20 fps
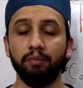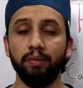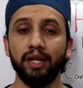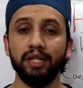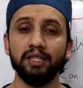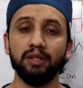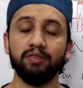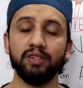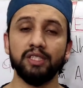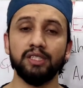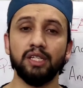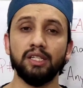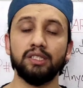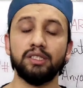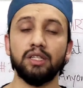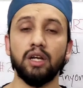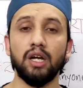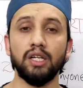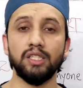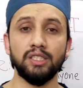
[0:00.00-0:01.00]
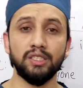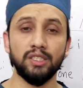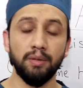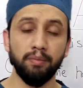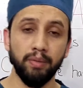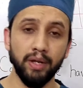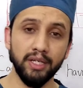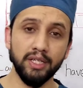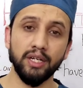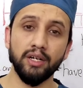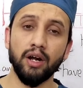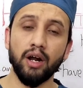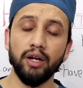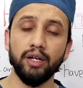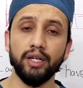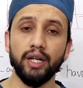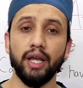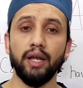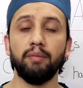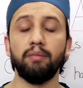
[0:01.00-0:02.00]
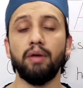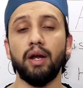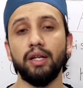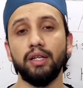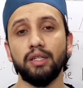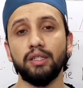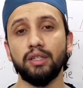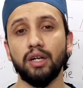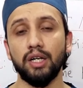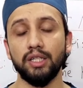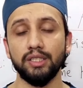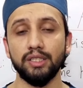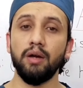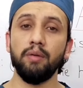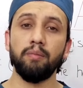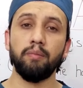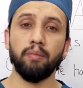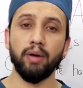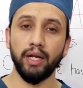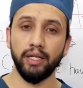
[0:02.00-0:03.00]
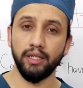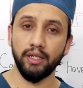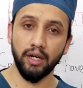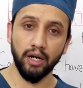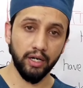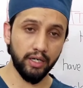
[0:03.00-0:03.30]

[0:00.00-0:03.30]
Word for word: Major vessels causes the major heart attack, minor causes the minor